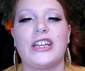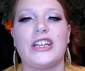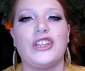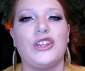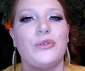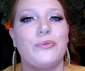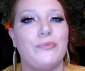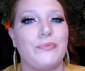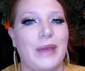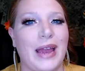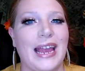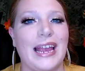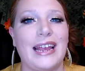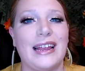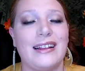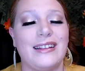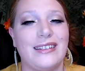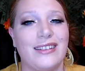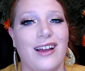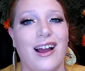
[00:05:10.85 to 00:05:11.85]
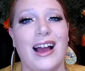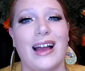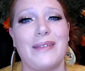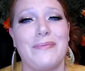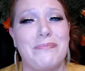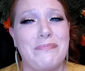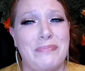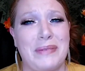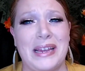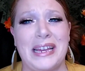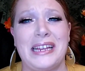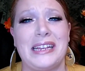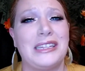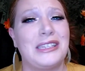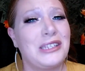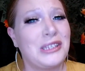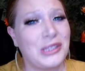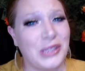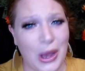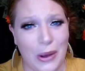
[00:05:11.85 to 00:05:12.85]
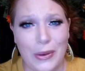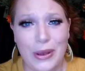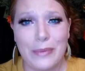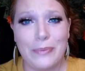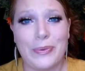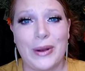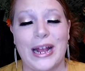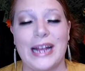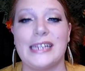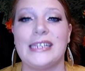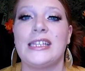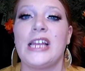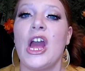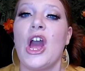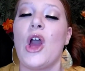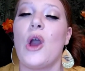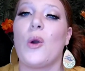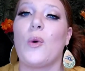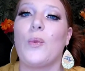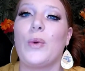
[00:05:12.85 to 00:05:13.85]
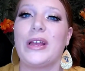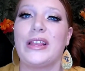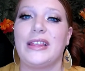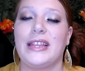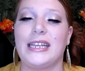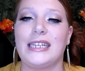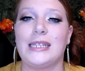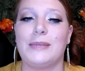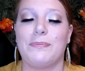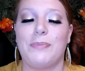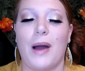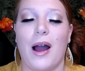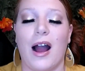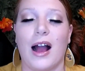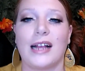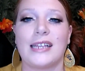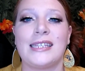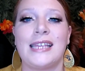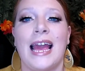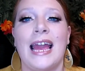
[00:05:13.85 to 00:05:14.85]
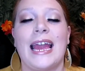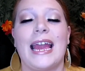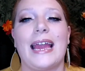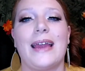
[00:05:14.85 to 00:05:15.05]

then you may not be so impressed with this box.